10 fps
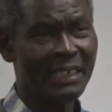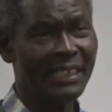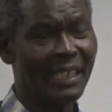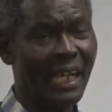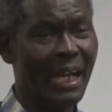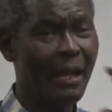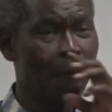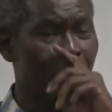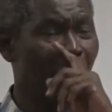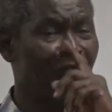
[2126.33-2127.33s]
In
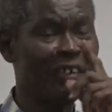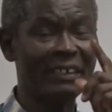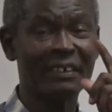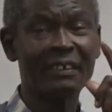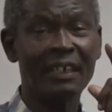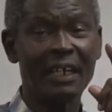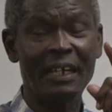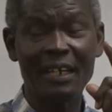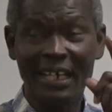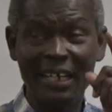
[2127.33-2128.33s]
Prophet
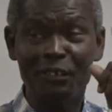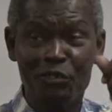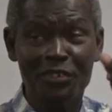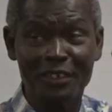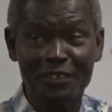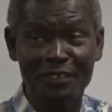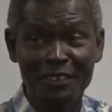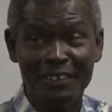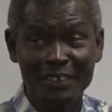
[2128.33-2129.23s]
Antrich,